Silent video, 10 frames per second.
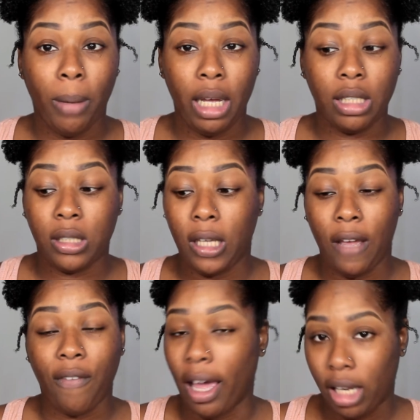months
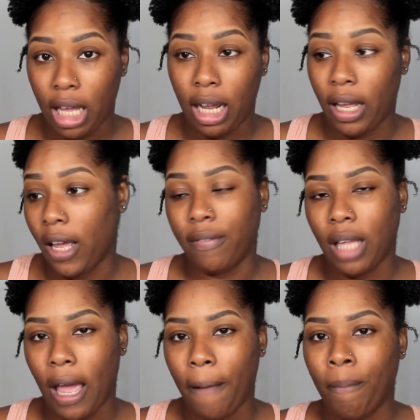if I let it, if
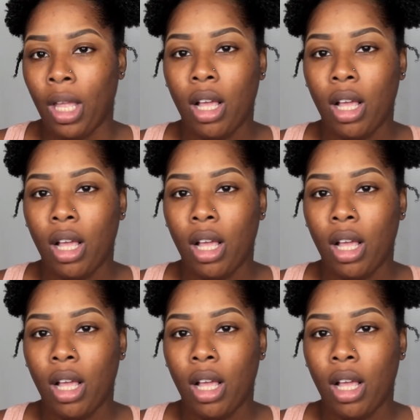that.